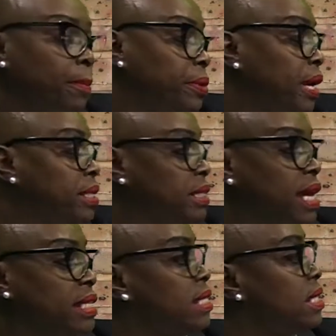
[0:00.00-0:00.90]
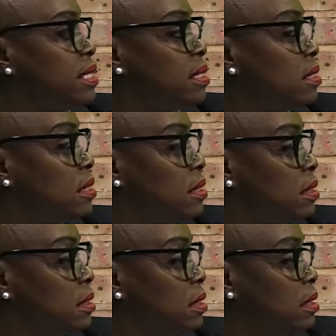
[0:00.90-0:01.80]
blood tests.
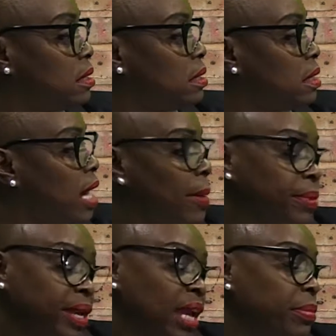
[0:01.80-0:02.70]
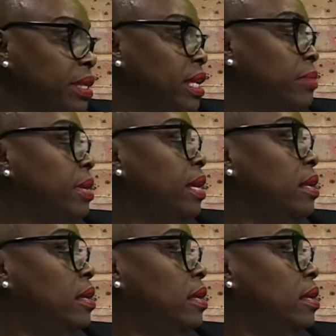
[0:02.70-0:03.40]
I became anemic.